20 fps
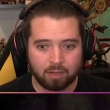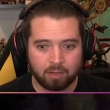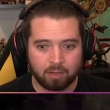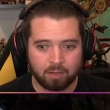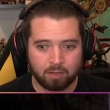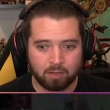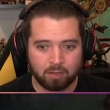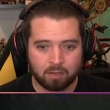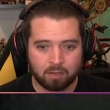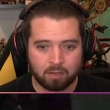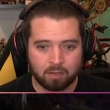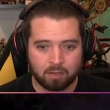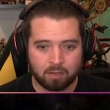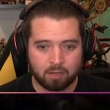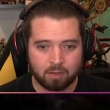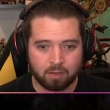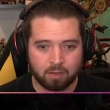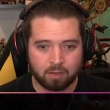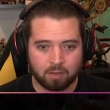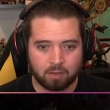
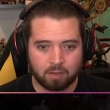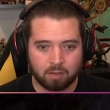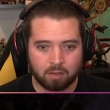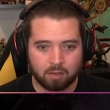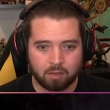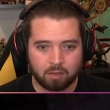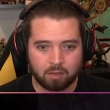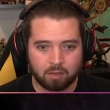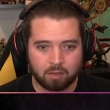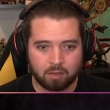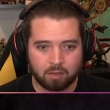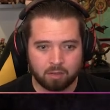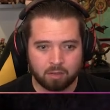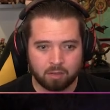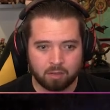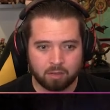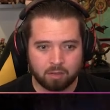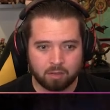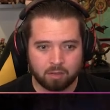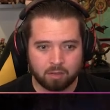
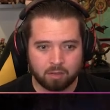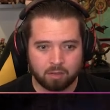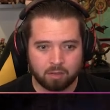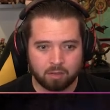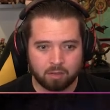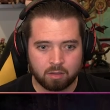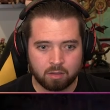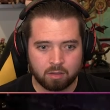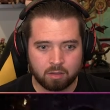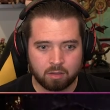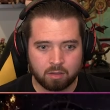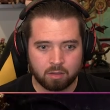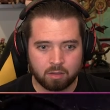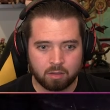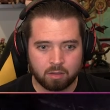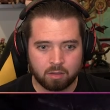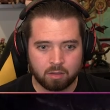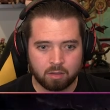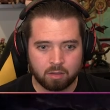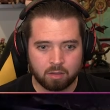
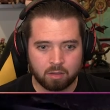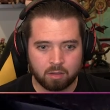No one is speaking in this clip.